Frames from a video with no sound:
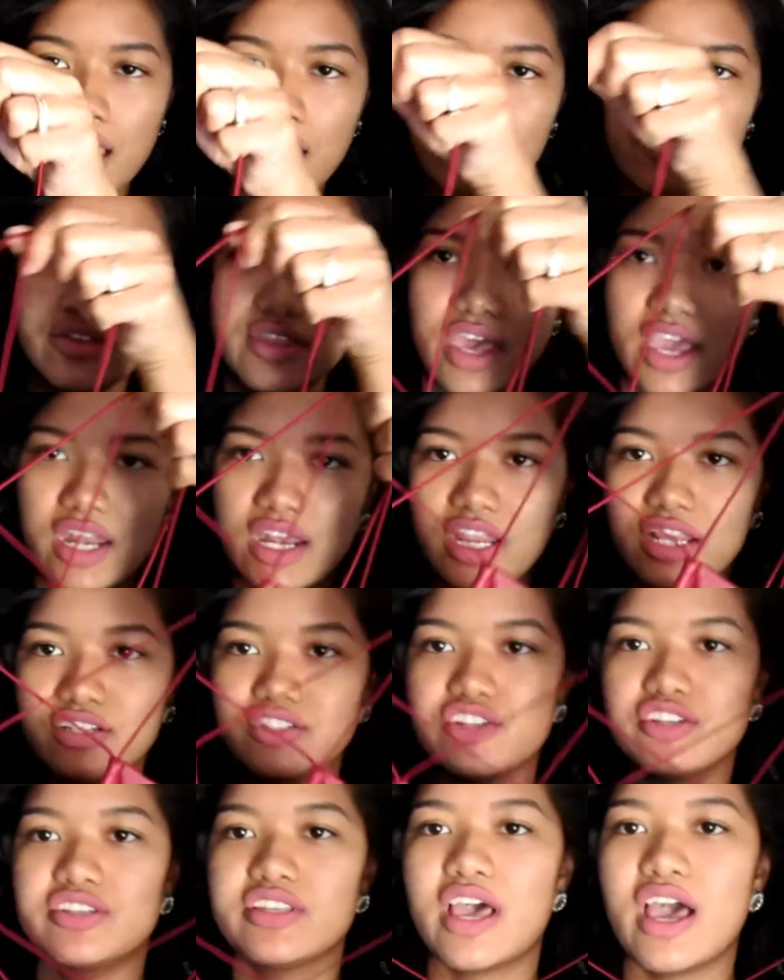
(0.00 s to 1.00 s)
and then it
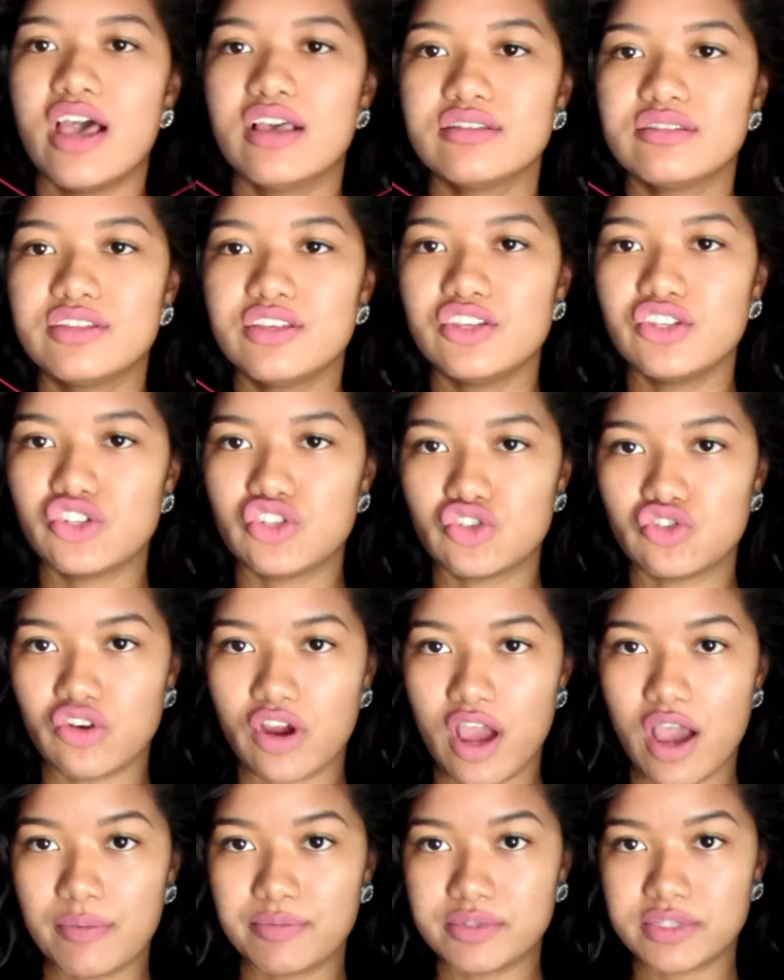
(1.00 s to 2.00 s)
just has these
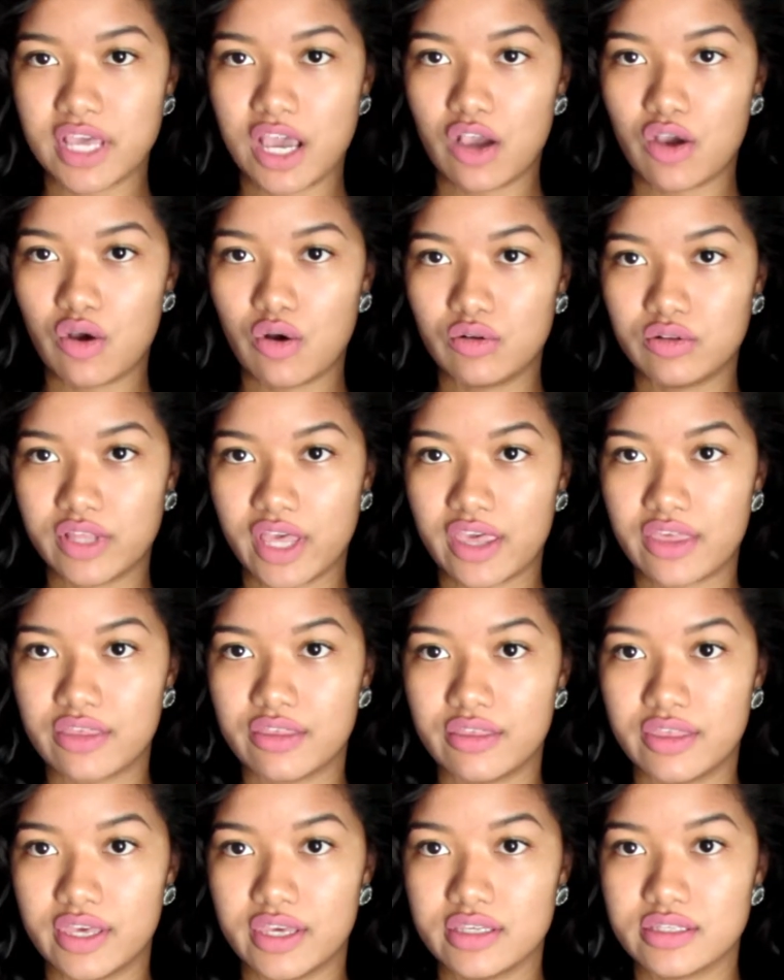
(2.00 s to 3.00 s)
straps that go
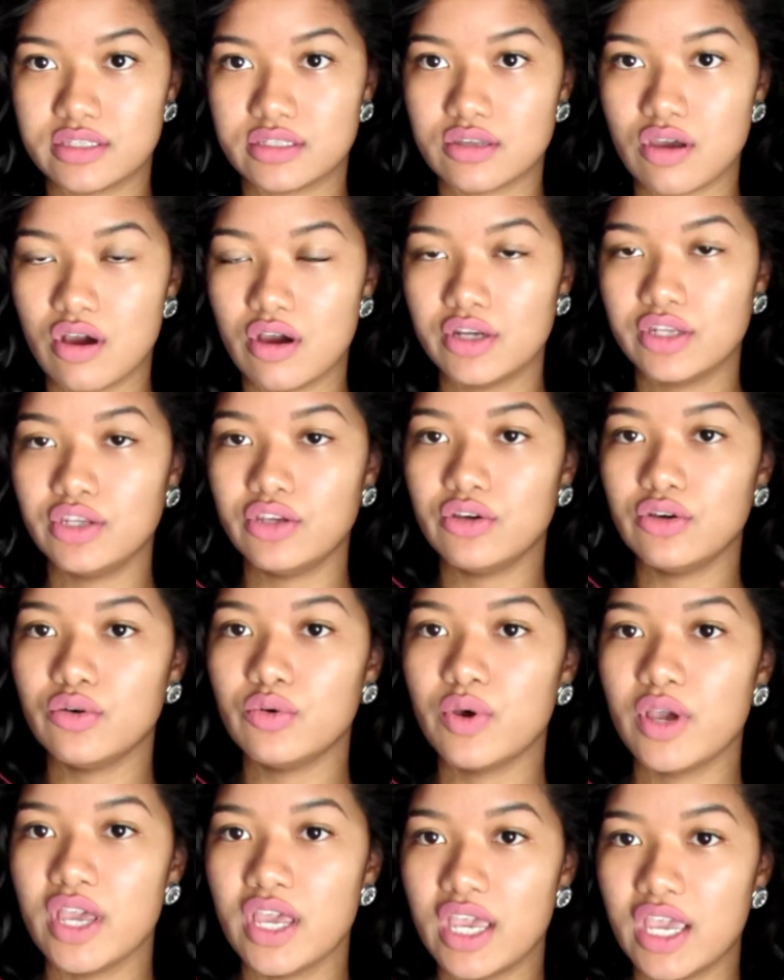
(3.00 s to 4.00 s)
like this on you,
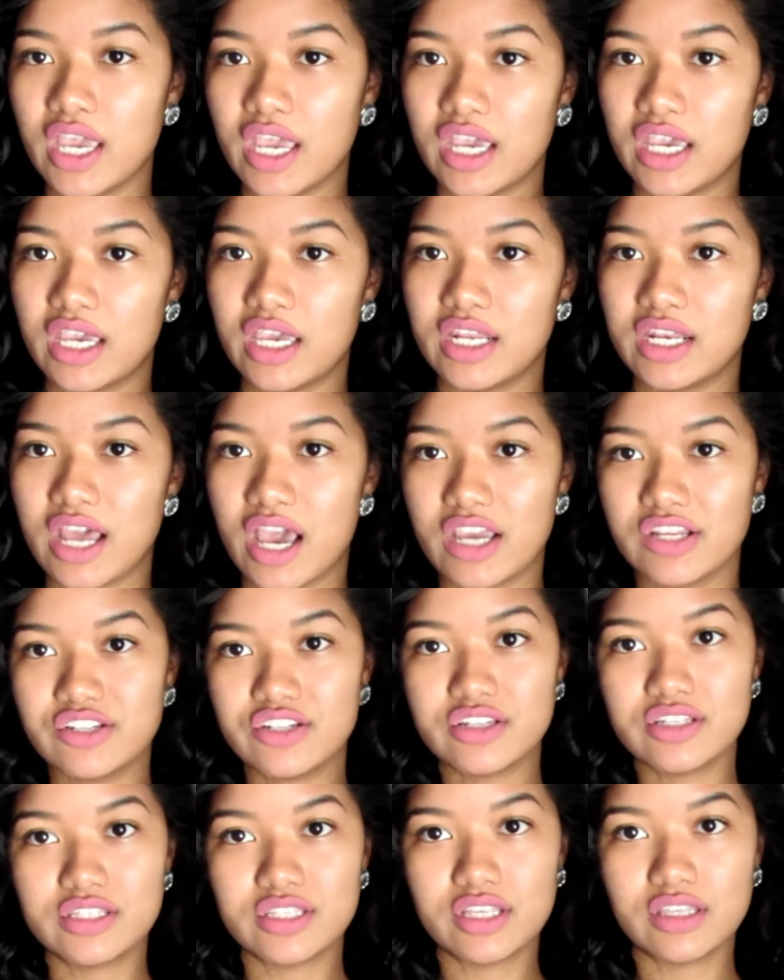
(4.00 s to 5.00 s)
and I
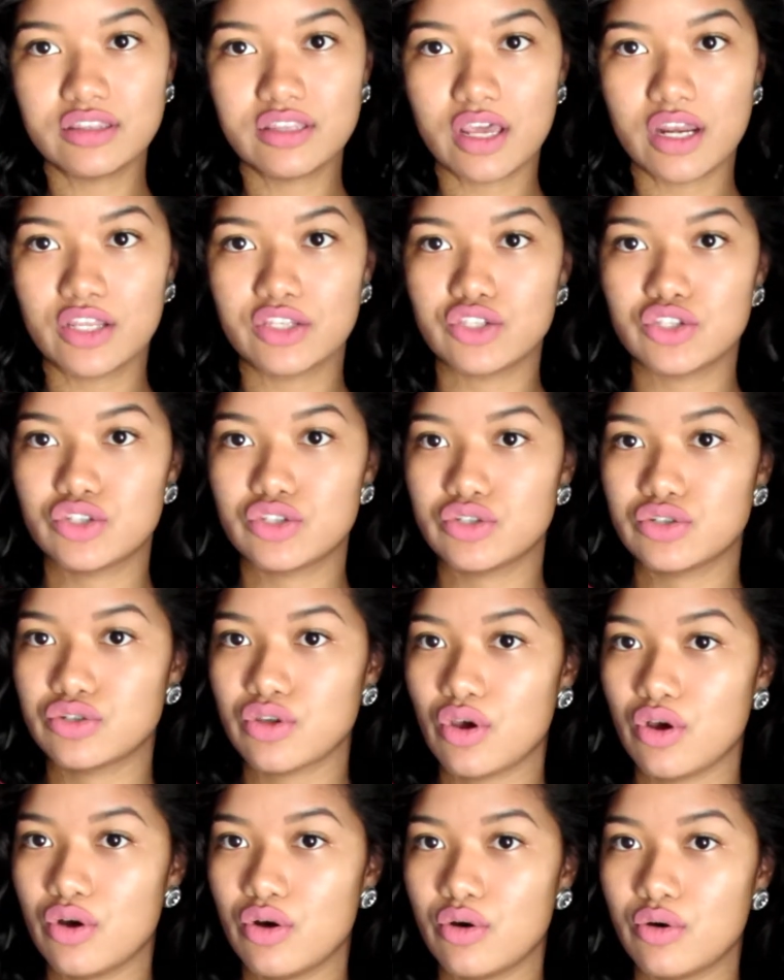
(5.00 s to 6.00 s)
just think that it's
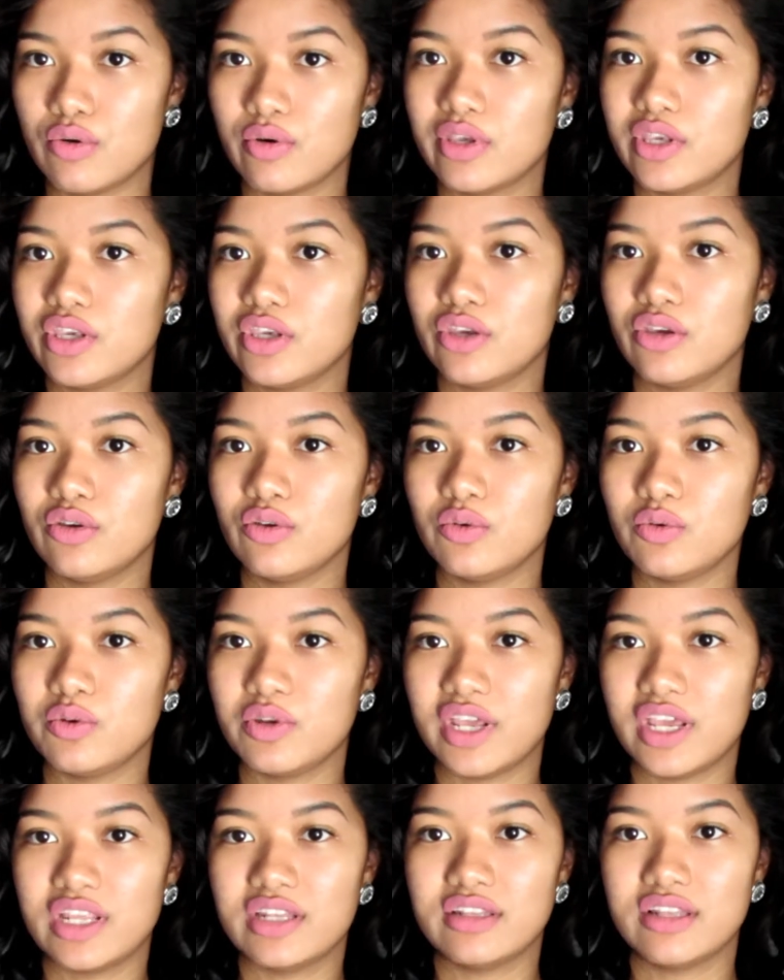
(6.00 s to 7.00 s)
so cute
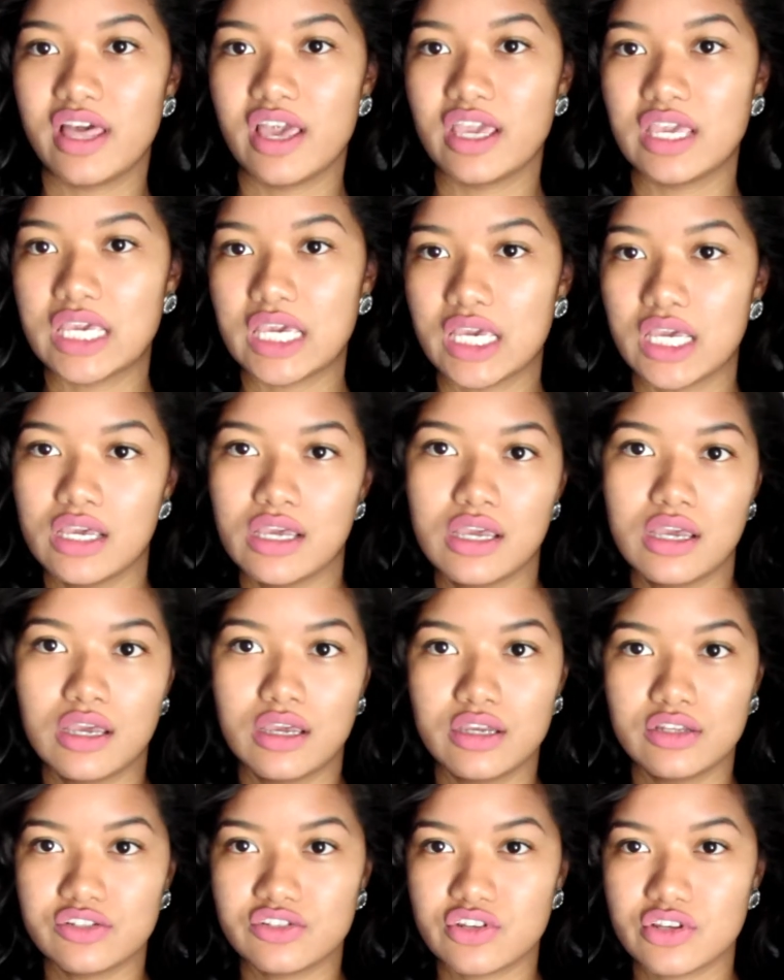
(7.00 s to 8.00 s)
and like
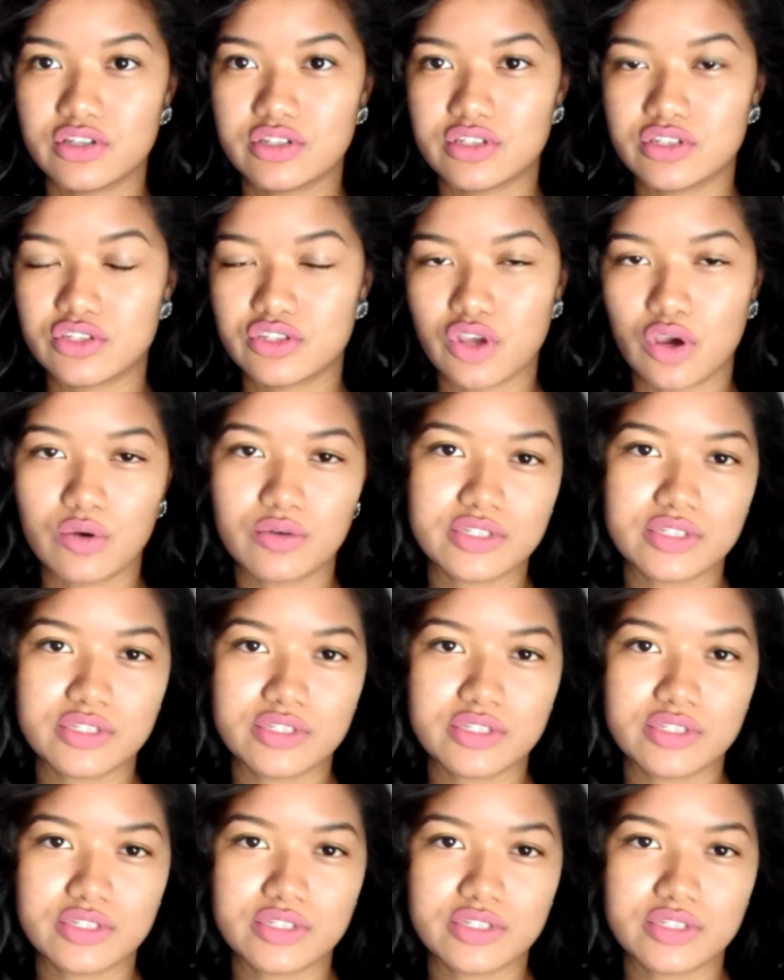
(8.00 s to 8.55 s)
just so